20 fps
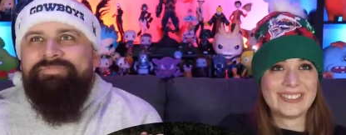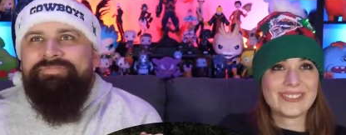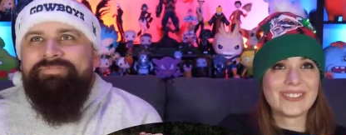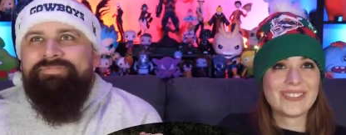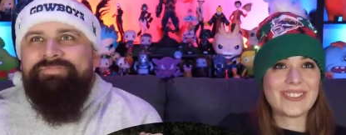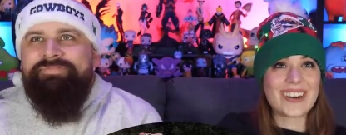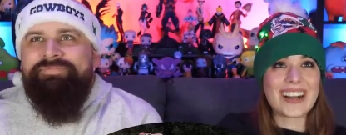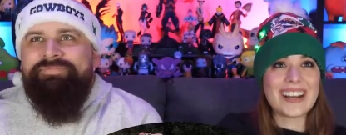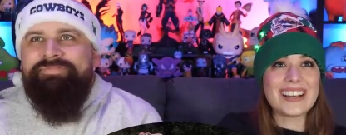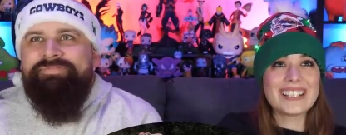
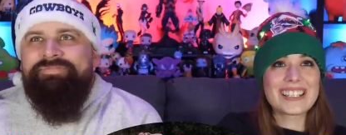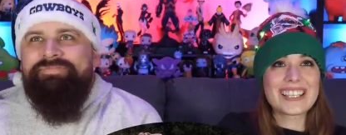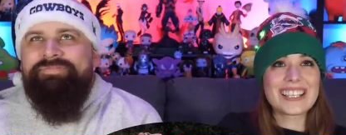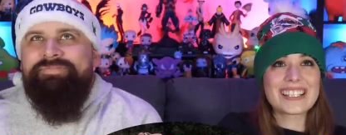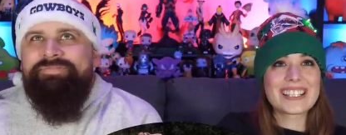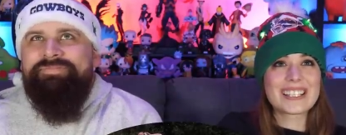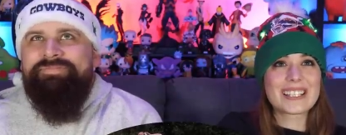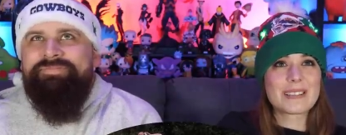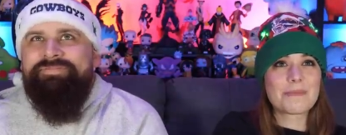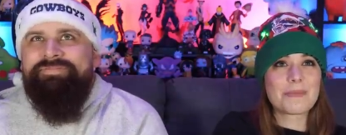Speaker 1: Why is
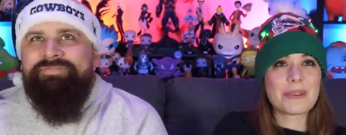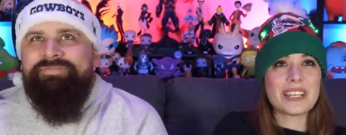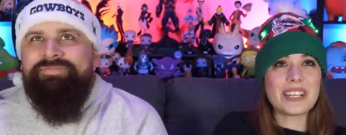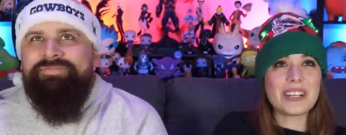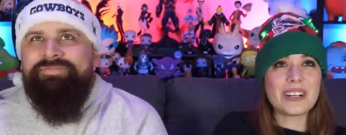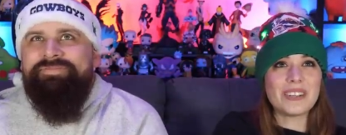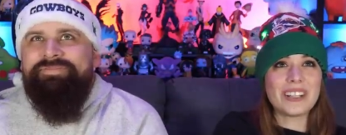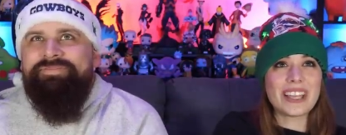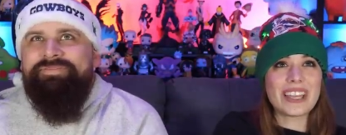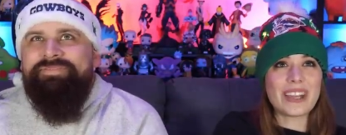his
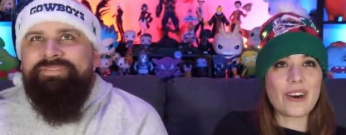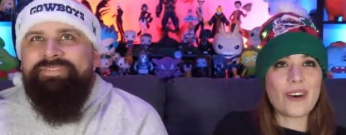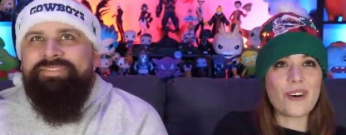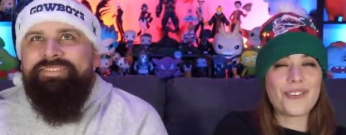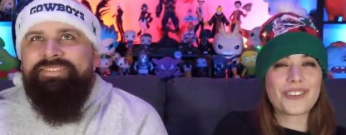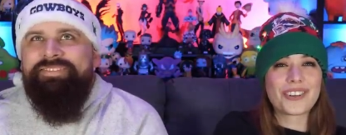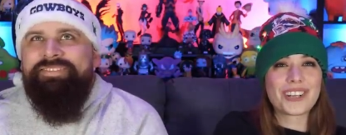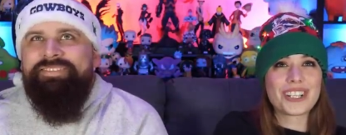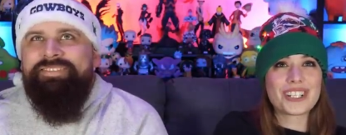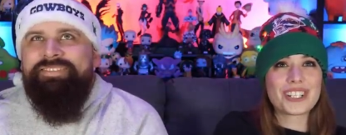Speedo like
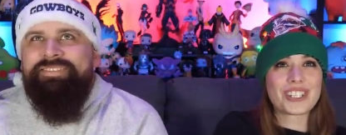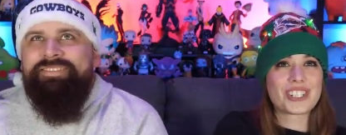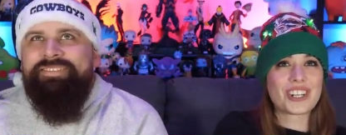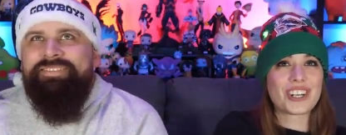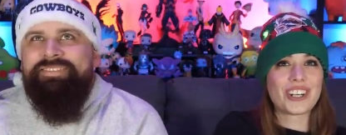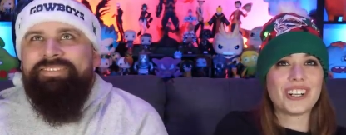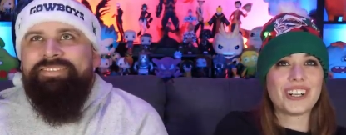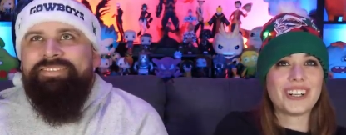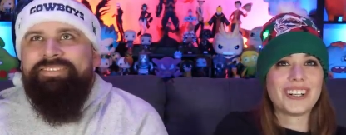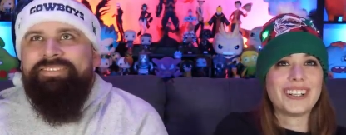over his
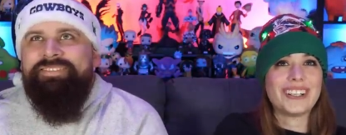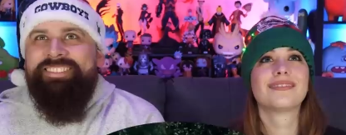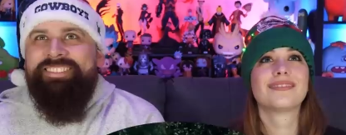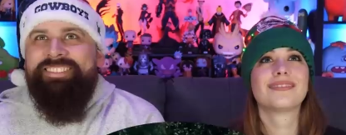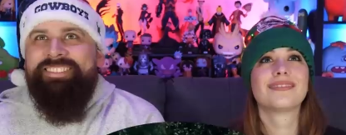shirt?